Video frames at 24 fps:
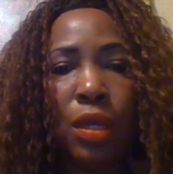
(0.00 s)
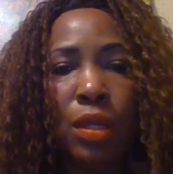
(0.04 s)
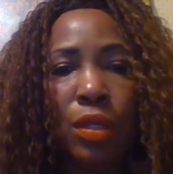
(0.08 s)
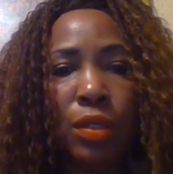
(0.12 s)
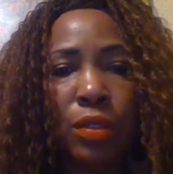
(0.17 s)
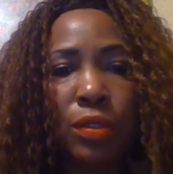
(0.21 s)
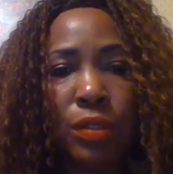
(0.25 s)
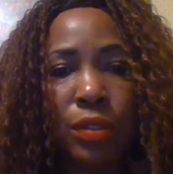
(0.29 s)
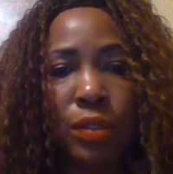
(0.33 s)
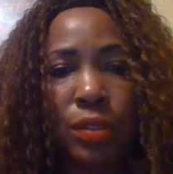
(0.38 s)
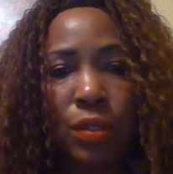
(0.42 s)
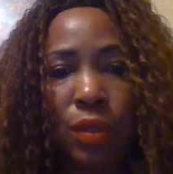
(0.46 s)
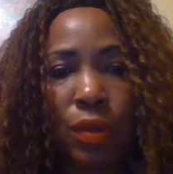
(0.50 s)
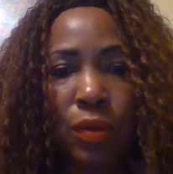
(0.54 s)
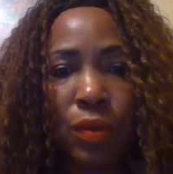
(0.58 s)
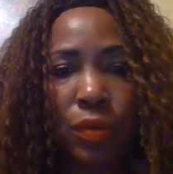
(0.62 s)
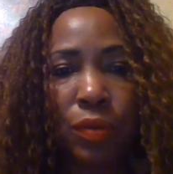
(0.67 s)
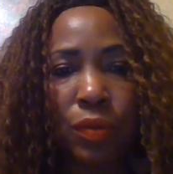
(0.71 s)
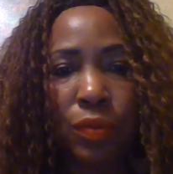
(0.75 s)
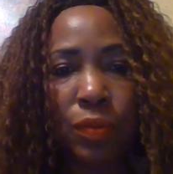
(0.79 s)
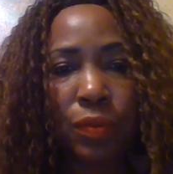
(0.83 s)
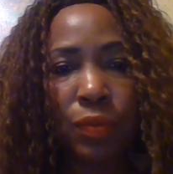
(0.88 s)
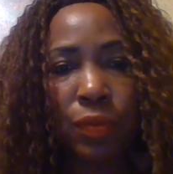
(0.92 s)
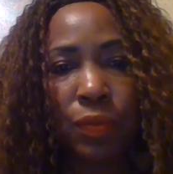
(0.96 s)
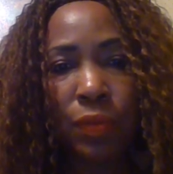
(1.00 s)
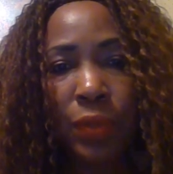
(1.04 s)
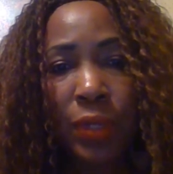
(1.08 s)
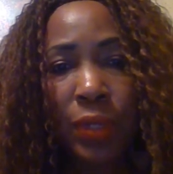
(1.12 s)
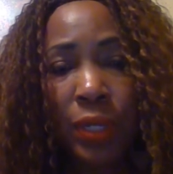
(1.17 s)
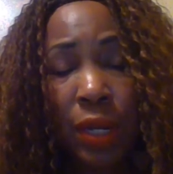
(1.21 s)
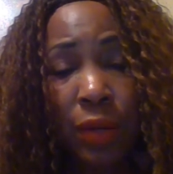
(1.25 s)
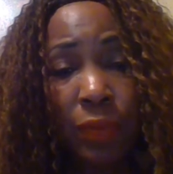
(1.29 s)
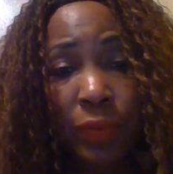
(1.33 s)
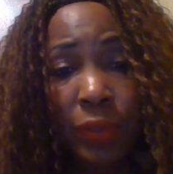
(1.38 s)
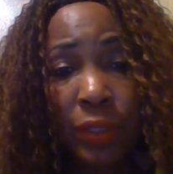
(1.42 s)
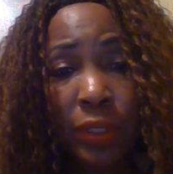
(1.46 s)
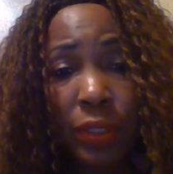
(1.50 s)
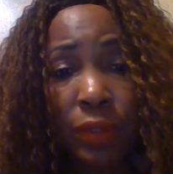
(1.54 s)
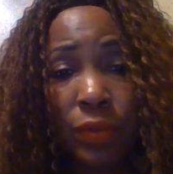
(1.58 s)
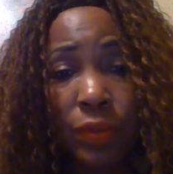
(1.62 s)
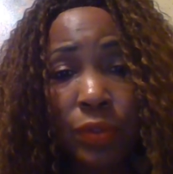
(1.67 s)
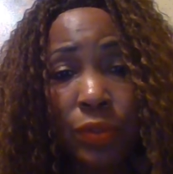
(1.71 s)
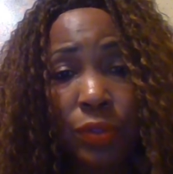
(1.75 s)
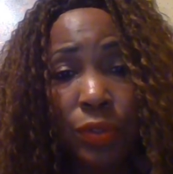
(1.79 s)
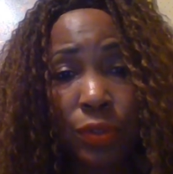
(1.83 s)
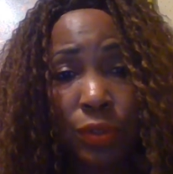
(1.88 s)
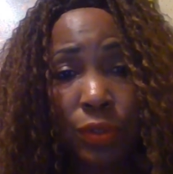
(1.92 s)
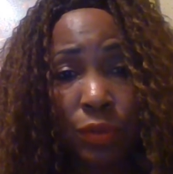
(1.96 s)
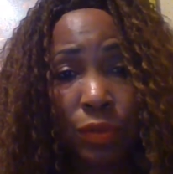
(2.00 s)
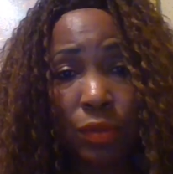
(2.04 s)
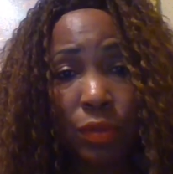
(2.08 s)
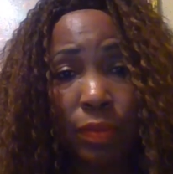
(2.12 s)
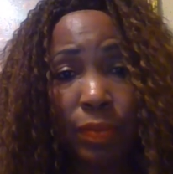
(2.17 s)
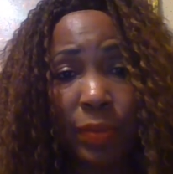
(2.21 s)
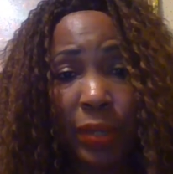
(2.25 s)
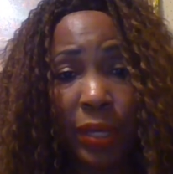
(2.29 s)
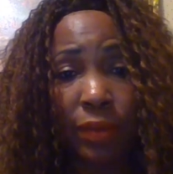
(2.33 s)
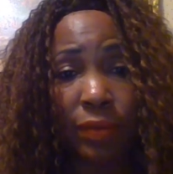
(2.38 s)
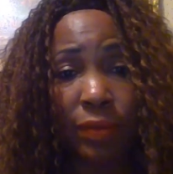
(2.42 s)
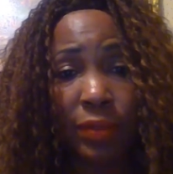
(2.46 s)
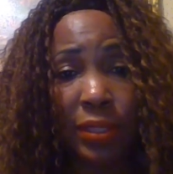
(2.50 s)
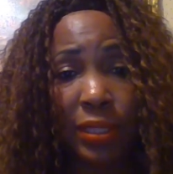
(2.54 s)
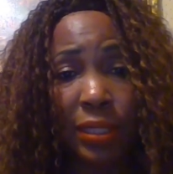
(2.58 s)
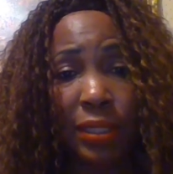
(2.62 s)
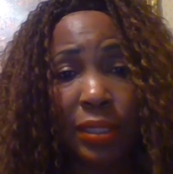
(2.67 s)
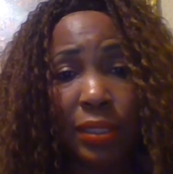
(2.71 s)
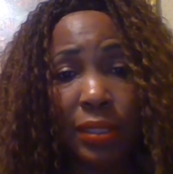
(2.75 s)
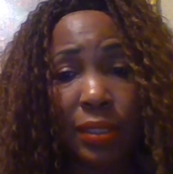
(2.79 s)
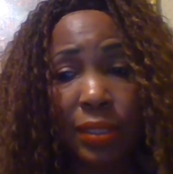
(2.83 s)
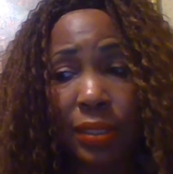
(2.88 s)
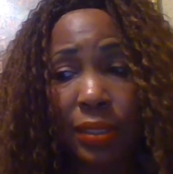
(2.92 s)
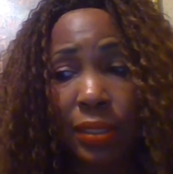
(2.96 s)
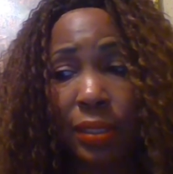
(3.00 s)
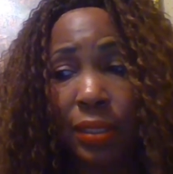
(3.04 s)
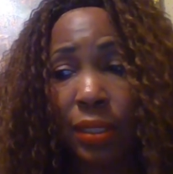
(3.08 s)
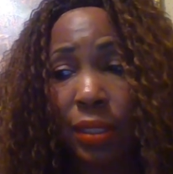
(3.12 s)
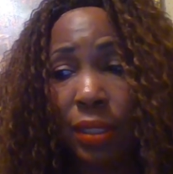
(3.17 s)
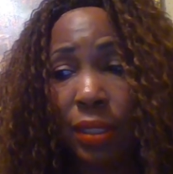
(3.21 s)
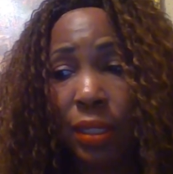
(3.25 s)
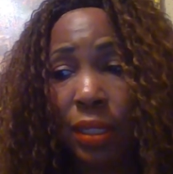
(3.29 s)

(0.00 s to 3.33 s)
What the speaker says: So, what are we going to do about this?